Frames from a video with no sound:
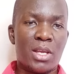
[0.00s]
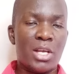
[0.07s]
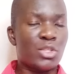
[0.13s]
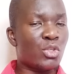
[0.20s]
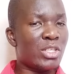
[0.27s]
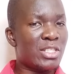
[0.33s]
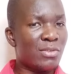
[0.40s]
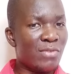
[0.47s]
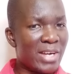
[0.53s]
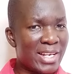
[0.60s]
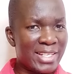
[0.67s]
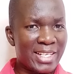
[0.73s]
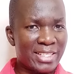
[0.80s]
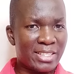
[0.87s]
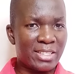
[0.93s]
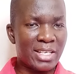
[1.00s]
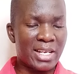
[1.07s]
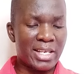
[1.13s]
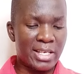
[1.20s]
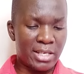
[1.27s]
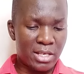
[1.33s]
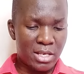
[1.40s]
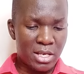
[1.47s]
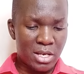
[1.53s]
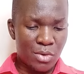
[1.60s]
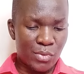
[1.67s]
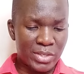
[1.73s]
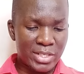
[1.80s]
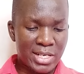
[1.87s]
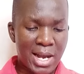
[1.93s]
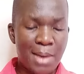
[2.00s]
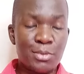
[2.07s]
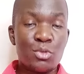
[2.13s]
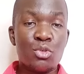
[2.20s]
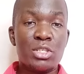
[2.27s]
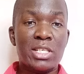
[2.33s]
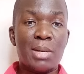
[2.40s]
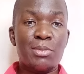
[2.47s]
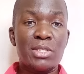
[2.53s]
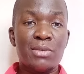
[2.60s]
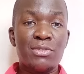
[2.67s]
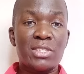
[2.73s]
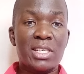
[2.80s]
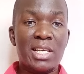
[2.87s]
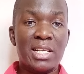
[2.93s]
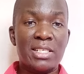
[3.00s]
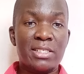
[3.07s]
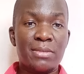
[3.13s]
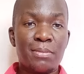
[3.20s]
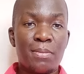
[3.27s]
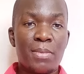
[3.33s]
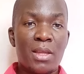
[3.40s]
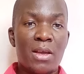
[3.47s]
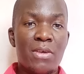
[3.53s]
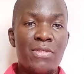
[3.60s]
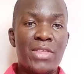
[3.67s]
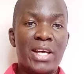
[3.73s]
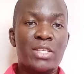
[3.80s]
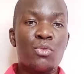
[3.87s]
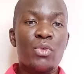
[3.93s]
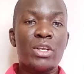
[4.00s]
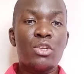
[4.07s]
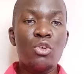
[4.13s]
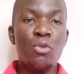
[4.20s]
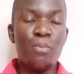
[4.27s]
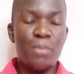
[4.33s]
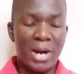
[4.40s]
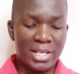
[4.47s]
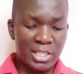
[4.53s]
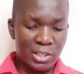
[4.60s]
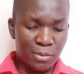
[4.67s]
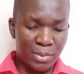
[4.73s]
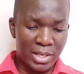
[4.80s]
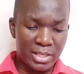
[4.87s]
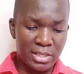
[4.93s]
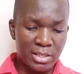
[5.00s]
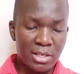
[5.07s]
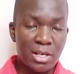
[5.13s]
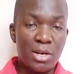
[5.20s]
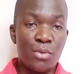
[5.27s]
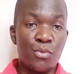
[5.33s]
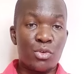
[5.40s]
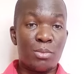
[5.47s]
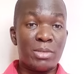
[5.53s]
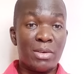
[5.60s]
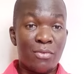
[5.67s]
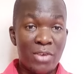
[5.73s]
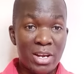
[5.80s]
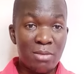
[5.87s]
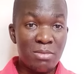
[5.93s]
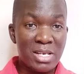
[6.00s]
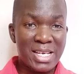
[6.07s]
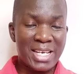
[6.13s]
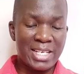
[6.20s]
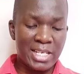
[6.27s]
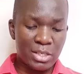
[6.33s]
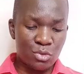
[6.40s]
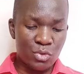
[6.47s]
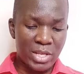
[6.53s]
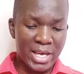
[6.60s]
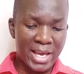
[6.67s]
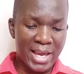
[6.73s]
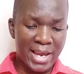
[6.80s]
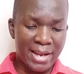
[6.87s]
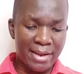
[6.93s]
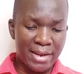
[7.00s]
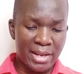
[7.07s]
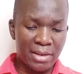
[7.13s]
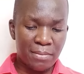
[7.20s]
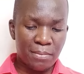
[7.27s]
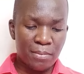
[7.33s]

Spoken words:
So it's very necessary when it comes to receptive skills that we do participate from the very beginning to the end.